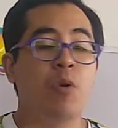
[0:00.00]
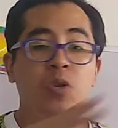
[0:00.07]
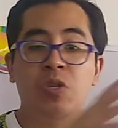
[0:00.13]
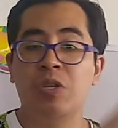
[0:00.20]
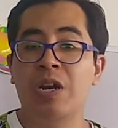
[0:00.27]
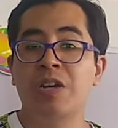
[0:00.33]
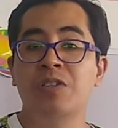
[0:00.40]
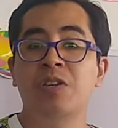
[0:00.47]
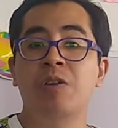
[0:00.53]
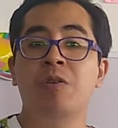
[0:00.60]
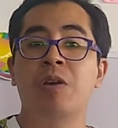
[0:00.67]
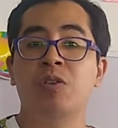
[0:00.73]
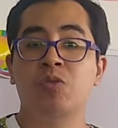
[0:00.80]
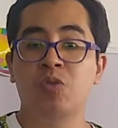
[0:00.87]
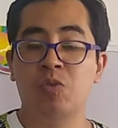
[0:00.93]

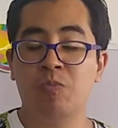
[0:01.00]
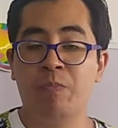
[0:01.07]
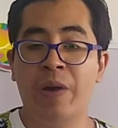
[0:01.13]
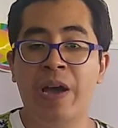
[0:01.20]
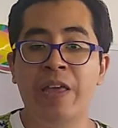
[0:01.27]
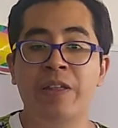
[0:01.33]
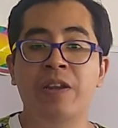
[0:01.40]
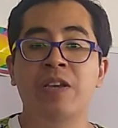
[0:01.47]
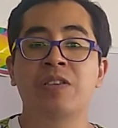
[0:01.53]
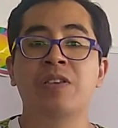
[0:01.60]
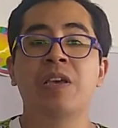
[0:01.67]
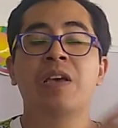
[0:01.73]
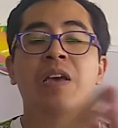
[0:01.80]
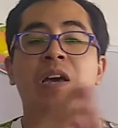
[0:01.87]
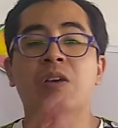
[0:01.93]
mostrárselo a sus
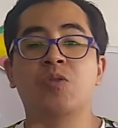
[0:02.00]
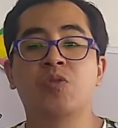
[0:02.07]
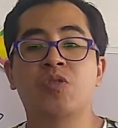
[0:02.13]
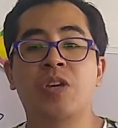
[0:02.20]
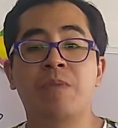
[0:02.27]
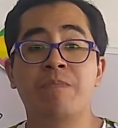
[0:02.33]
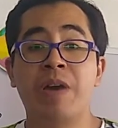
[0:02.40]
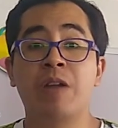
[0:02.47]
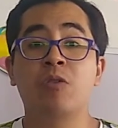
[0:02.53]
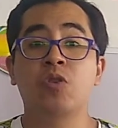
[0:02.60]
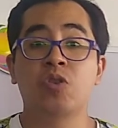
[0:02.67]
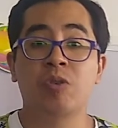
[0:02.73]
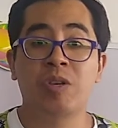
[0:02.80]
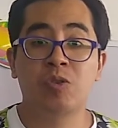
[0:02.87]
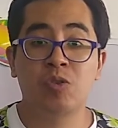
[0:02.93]
padres, a sus
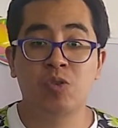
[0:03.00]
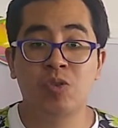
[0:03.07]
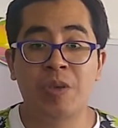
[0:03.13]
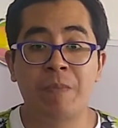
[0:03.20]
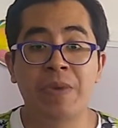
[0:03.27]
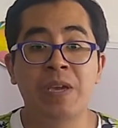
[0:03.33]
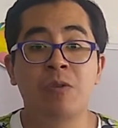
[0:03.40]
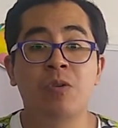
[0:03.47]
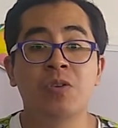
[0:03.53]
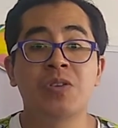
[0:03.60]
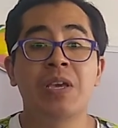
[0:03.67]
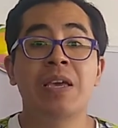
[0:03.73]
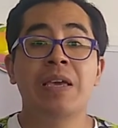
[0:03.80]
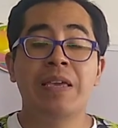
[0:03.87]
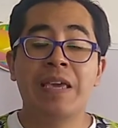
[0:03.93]
hermanos o a sus
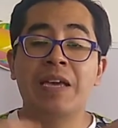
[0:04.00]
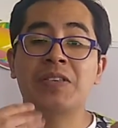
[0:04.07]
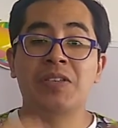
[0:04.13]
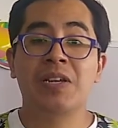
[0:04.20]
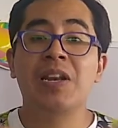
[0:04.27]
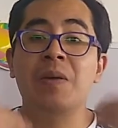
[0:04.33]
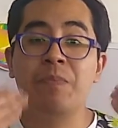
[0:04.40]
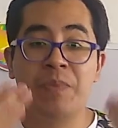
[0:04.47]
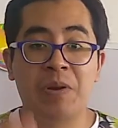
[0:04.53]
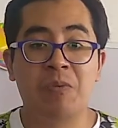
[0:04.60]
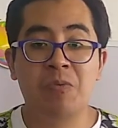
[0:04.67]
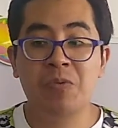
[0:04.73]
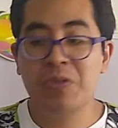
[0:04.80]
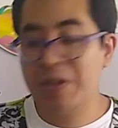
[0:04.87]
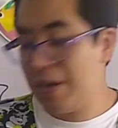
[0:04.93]
amigos y hacer la
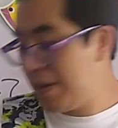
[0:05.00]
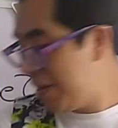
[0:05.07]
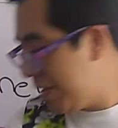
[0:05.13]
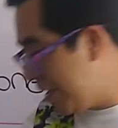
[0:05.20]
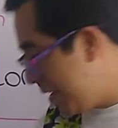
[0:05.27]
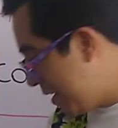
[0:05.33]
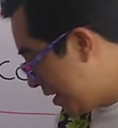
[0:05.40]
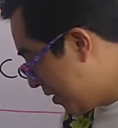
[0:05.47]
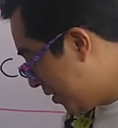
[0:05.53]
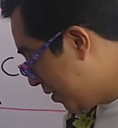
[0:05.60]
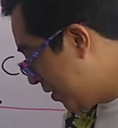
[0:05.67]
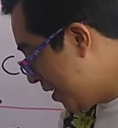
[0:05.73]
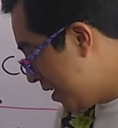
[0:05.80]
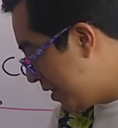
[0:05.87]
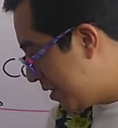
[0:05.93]
pregunta.
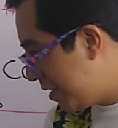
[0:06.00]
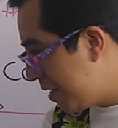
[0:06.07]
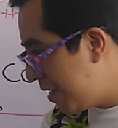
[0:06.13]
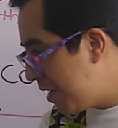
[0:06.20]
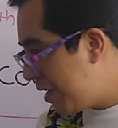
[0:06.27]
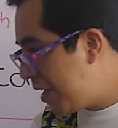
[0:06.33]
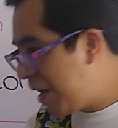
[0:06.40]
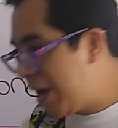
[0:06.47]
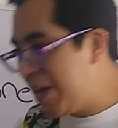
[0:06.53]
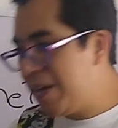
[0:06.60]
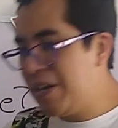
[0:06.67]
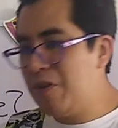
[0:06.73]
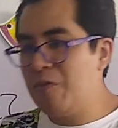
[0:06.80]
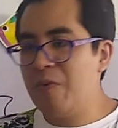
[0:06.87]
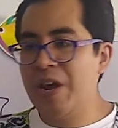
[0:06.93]
Is it
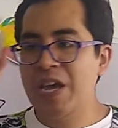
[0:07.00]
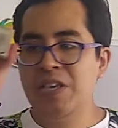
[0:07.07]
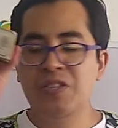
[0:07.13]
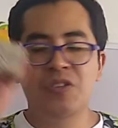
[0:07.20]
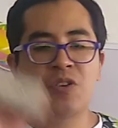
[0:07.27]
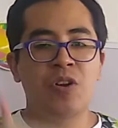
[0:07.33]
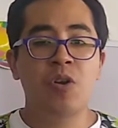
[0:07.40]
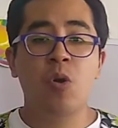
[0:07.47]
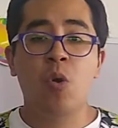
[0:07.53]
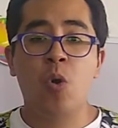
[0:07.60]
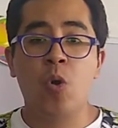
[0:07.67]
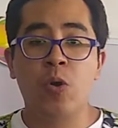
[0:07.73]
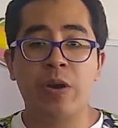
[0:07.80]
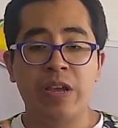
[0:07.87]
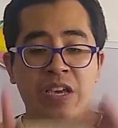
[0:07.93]
an eraser
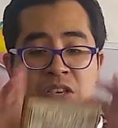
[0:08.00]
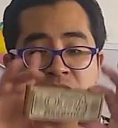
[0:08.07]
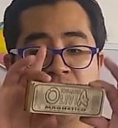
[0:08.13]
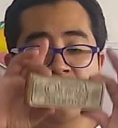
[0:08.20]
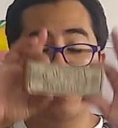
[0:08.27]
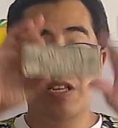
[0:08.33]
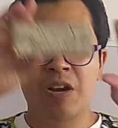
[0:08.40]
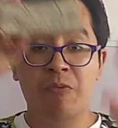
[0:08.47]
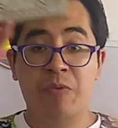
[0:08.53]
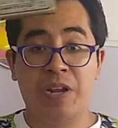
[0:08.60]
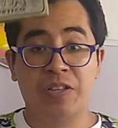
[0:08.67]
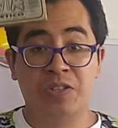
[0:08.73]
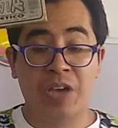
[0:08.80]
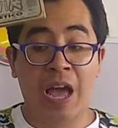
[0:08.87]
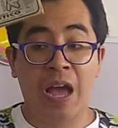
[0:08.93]
or is it a
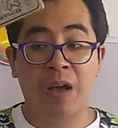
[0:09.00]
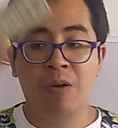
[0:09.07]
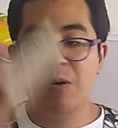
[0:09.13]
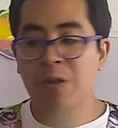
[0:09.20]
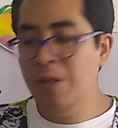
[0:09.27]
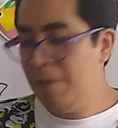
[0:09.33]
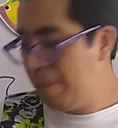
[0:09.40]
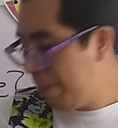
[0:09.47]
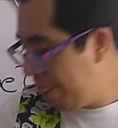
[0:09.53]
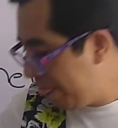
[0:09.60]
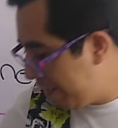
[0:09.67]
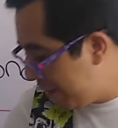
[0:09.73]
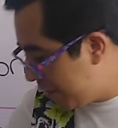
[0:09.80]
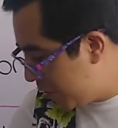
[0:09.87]
rectangle?